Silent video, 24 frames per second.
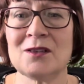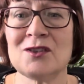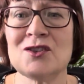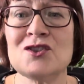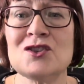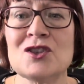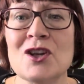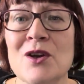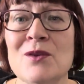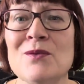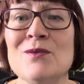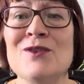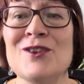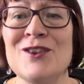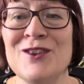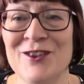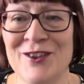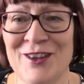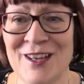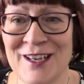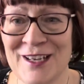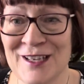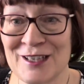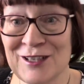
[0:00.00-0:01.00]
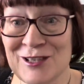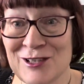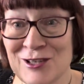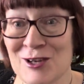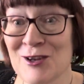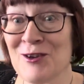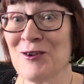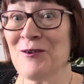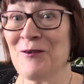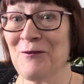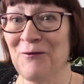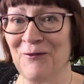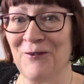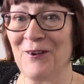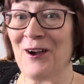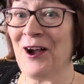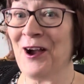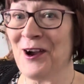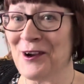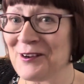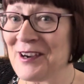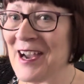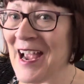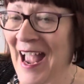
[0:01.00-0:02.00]
don't think too
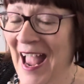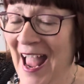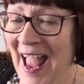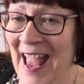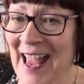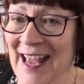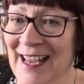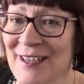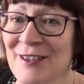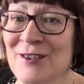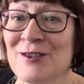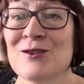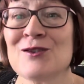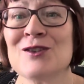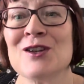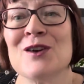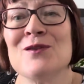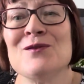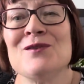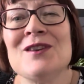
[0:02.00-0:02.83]
far ahead. You don't